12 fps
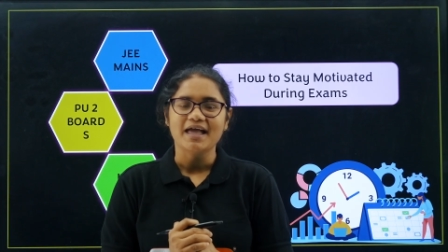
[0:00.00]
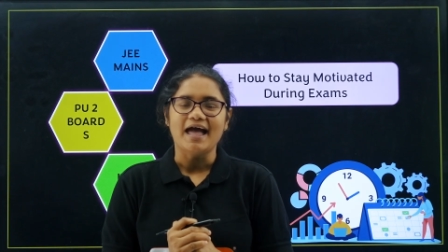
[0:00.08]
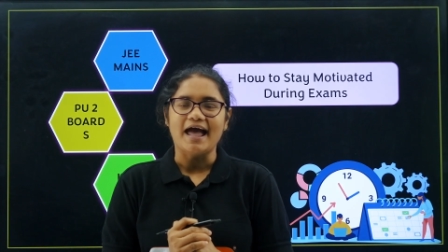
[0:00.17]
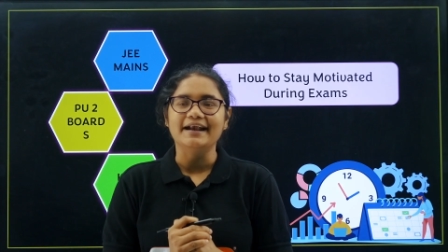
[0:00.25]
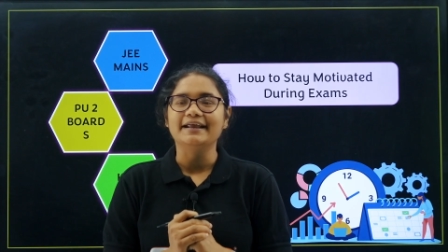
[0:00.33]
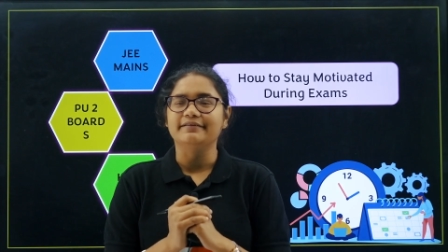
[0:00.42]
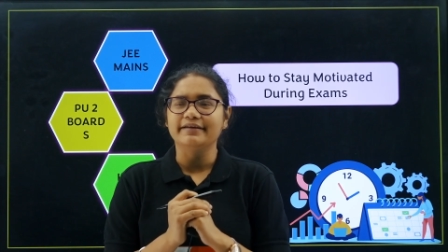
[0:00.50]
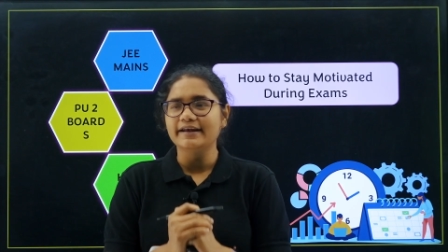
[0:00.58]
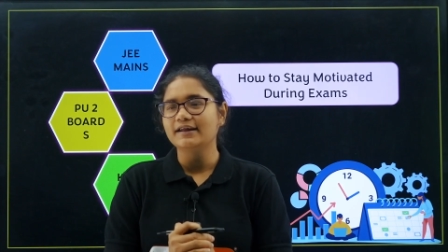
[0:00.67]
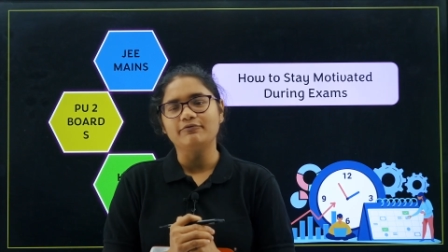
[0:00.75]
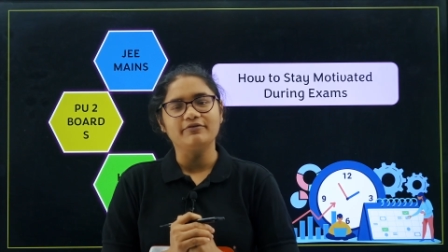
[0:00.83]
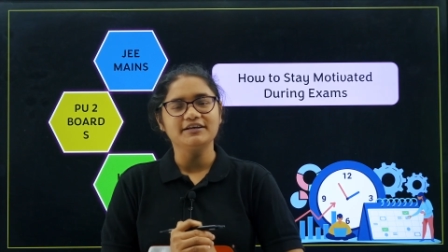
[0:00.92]
And I
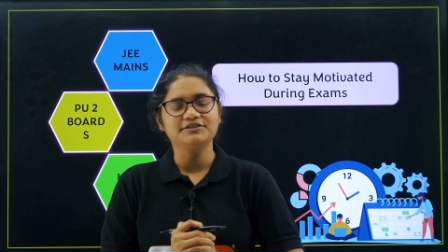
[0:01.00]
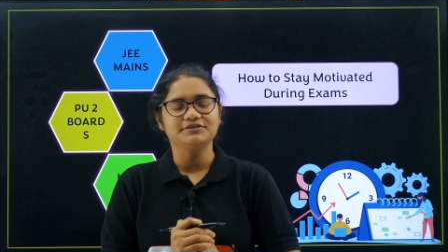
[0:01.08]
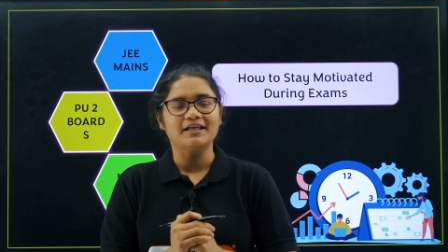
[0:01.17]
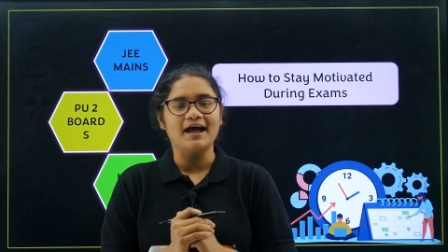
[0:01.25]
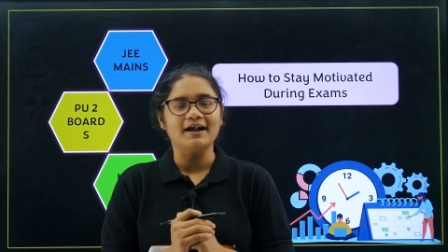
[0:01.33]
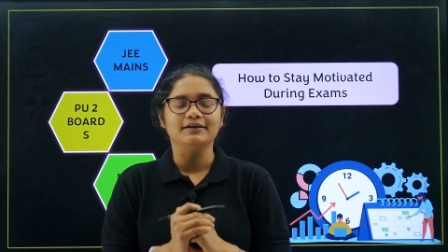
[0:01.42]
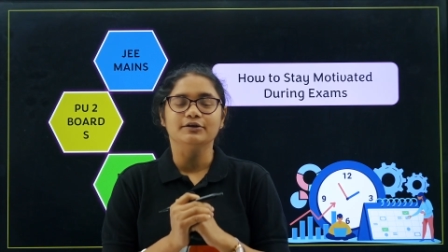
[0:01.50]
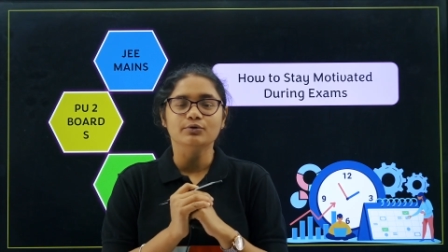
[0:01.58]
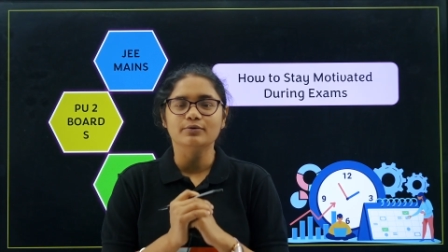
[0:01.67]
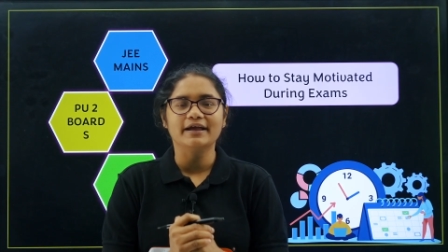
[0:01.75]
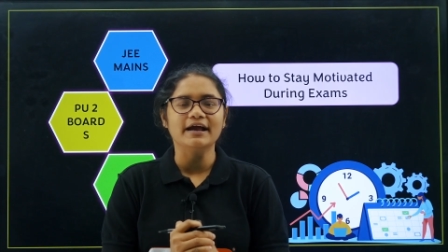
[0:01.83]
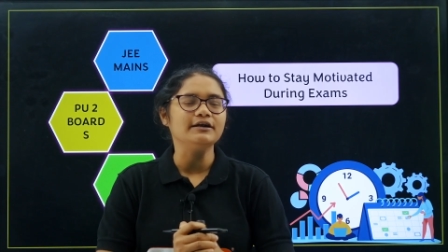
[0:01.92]
really wish that
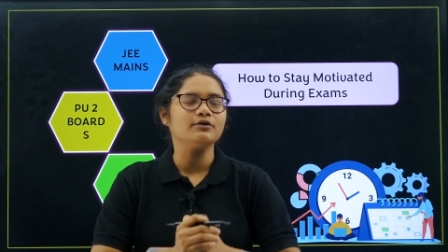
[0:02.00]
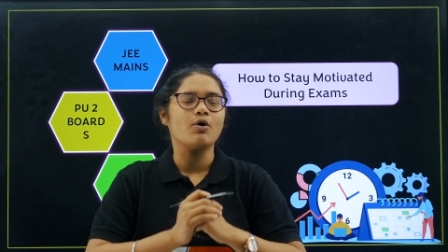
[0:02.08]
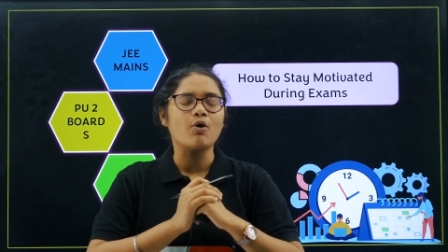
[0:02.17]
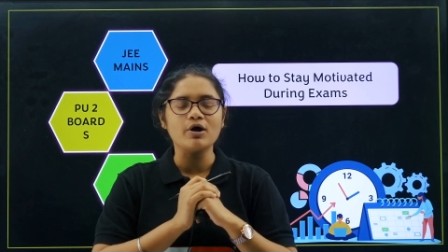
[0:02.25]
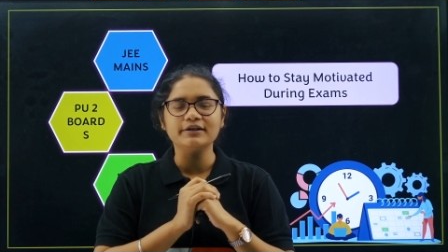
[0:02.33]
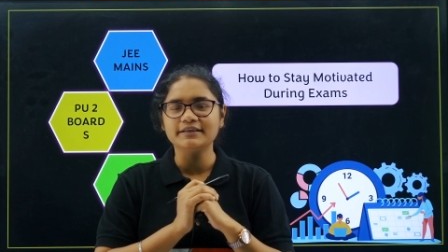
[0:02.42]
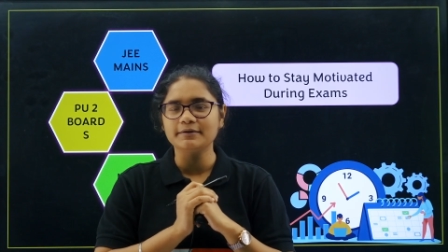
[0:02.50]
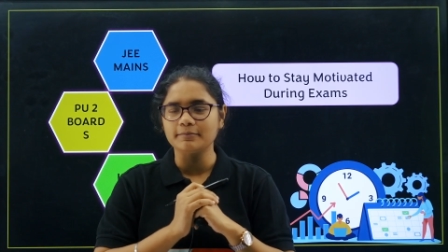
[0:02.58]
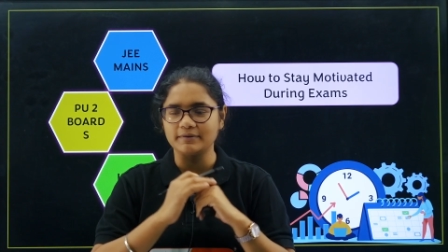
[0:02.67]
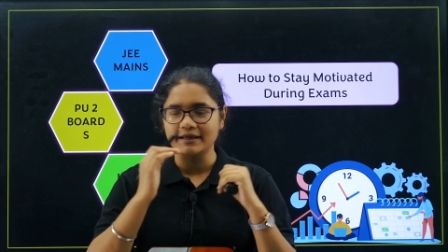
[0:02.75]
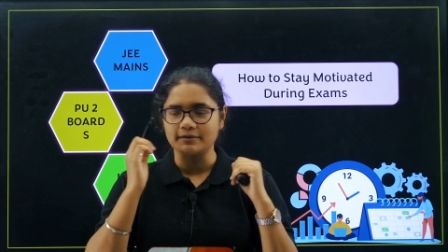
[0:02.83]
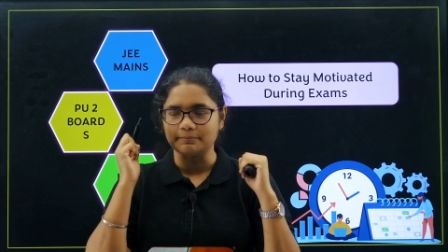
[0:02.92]
you get all
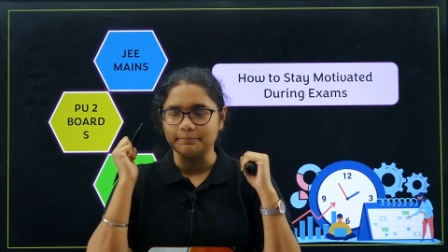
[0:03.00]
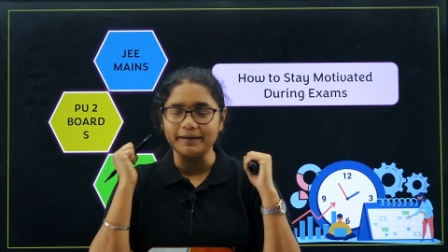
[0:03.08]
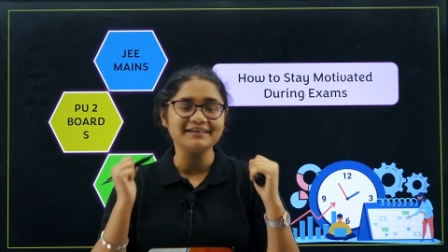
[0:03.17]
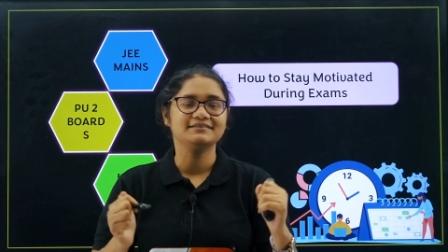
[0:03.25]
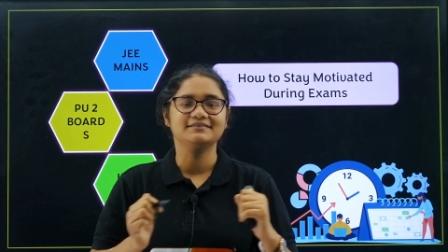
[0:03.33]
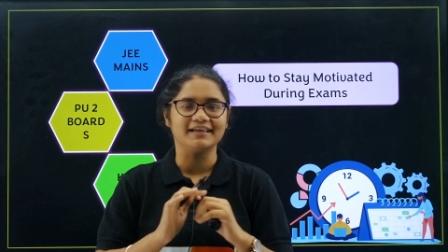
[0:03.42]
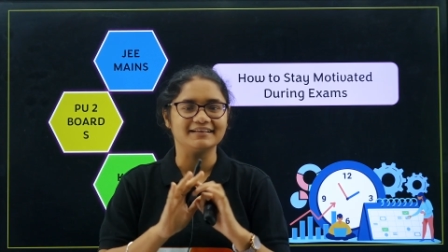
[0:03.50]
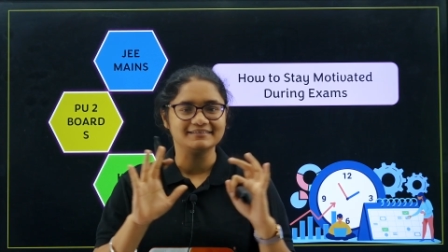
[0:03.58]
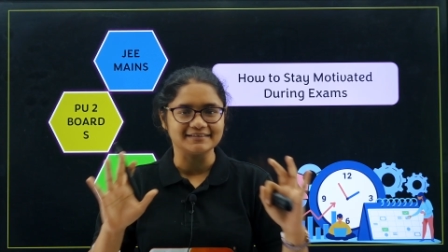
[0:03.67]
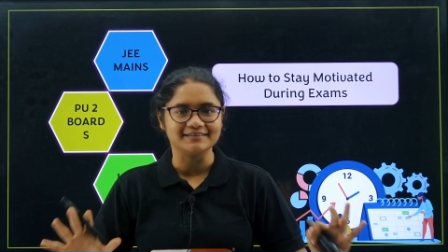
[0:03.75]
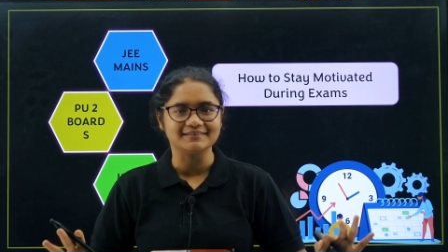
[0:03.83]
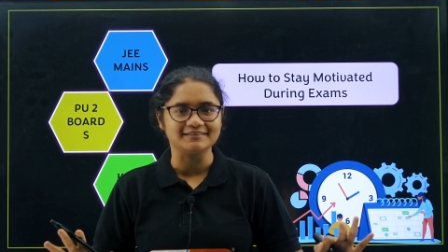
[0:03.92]
the best things
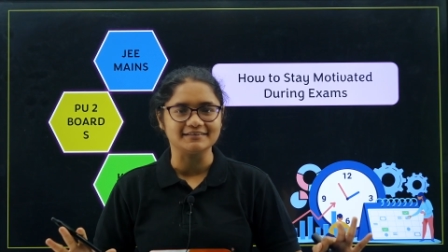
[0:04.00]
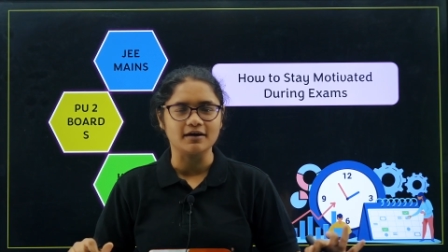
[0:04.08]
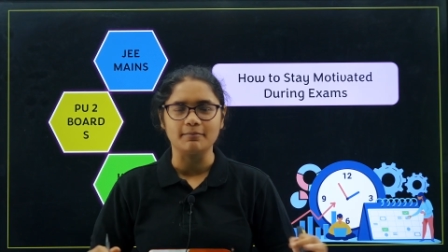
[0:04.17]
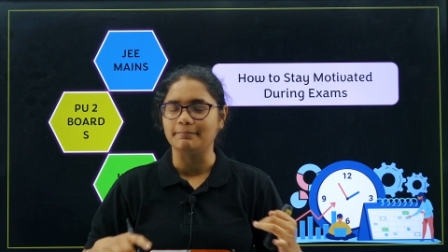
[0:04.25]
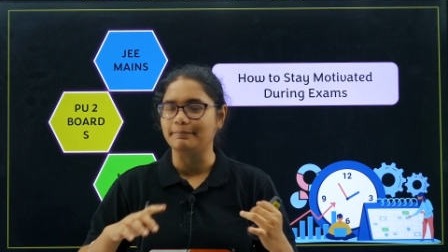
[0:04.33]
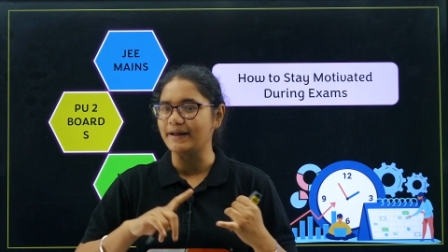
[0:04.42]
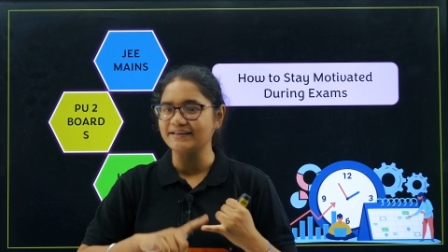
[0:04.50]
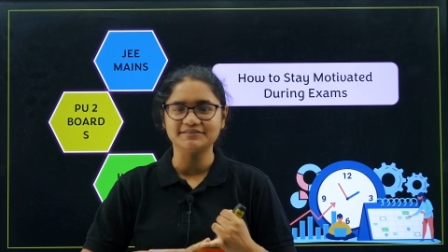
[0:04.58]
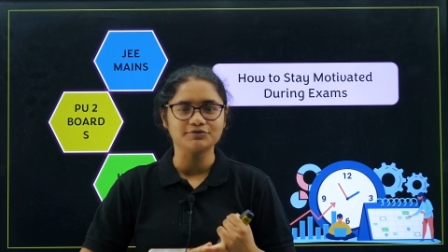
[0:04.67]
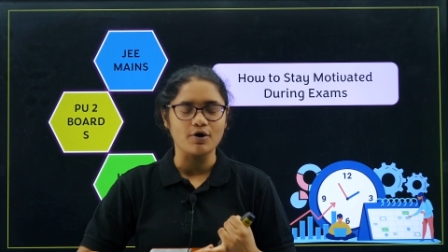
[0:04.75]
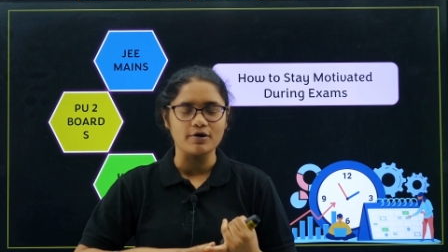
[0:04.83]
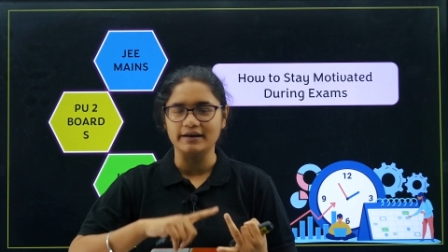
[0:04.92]
in this year,
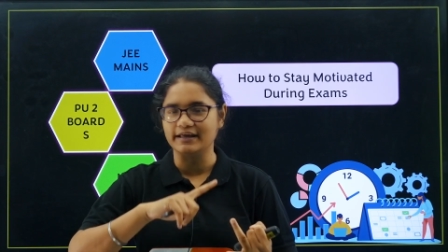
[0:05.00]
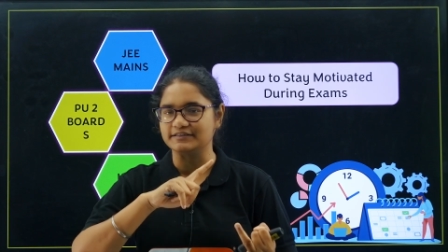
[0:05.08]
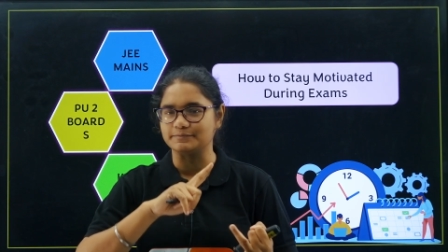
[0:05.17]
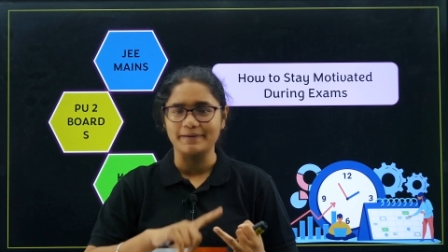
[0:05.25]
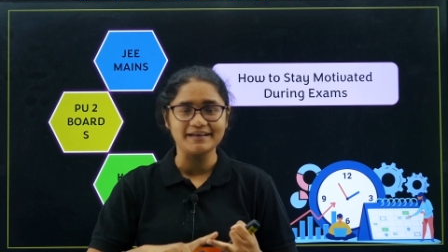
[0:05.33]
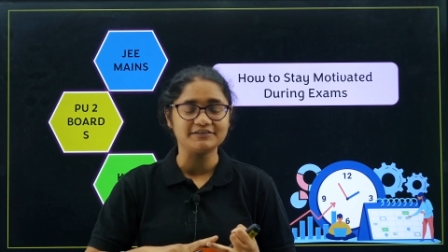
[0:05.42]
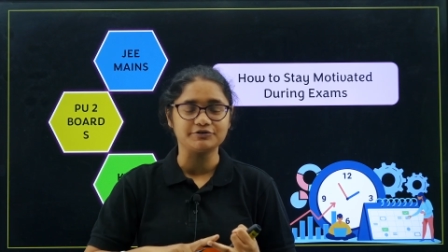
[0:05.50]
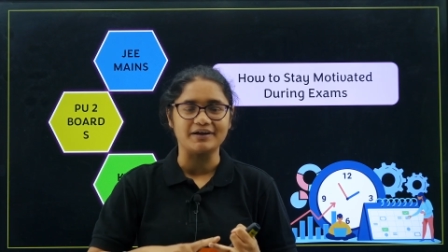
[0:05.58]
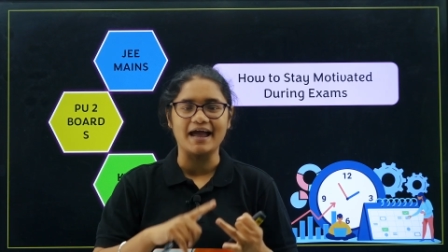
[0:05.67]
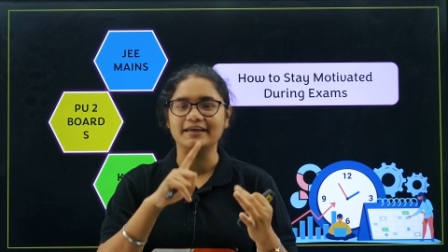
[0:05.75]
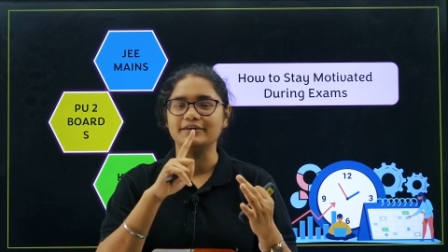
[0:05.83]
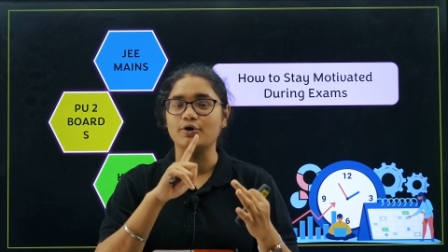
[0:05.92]
best college, best
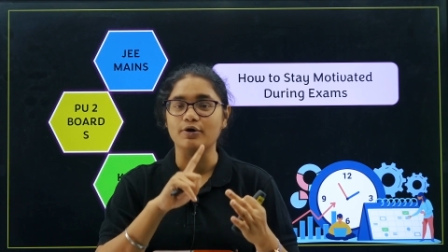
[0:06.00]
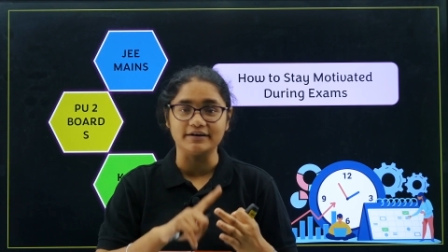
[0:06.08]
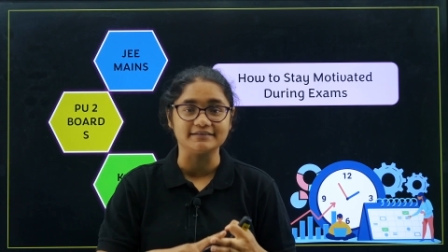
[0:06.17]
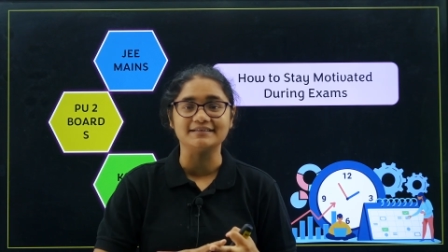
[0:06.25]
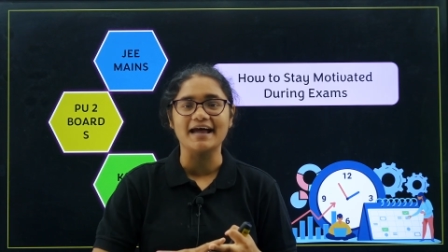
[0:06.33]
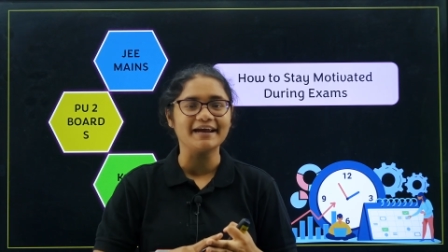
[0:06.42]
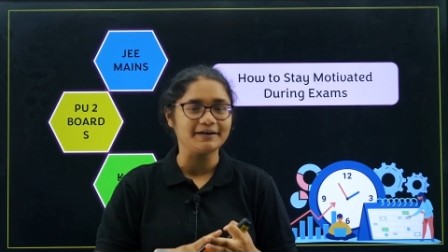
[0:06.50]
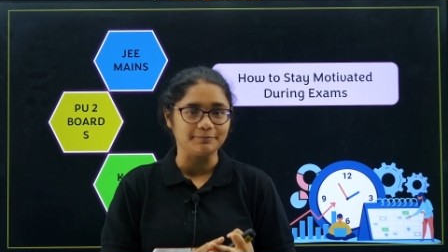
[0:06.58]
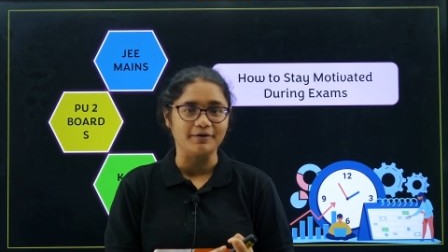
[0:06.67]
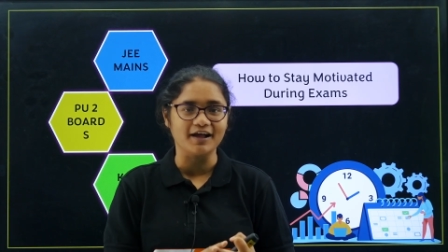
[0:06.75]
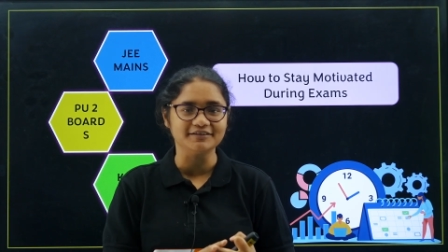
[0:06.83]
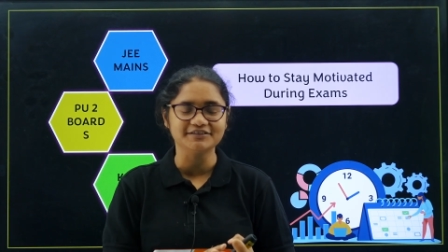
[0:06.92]
rank, your desired
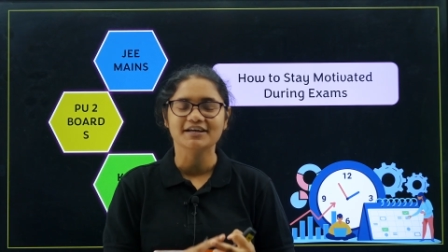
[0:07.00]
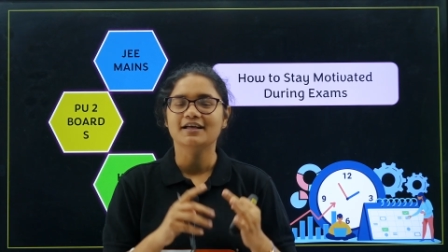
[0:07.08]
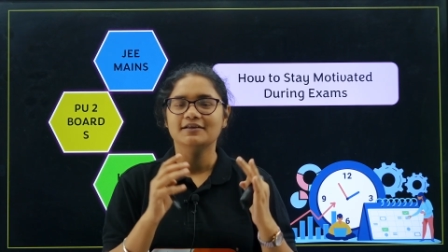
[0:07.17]
branch,